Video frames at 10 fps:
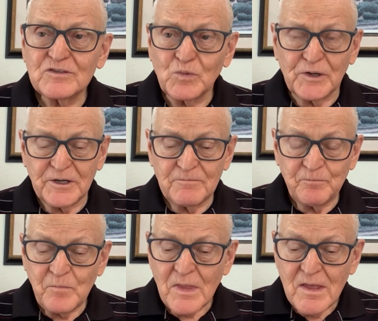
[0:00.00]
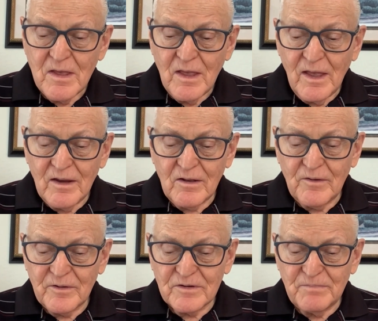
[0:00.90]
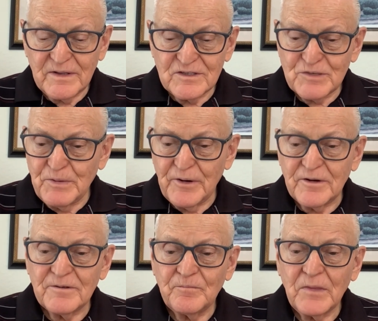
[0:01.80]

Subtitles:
Word, and of course, by the Spirit.